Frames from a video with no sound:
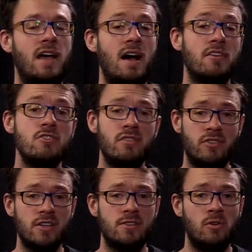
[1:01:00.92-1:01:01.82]
of how the
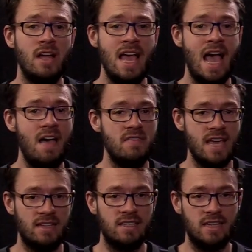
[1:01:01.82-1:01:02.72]
universal and
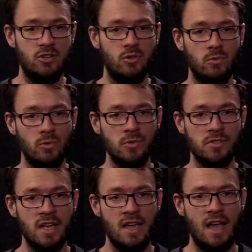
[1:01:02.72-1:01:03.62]
the existential
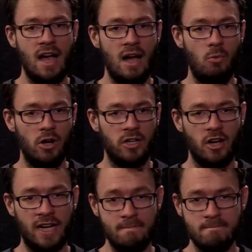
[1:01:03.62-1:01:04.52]
rules work.
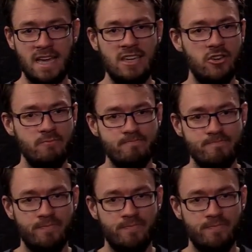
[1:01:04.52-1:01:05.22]
Okay, thank you.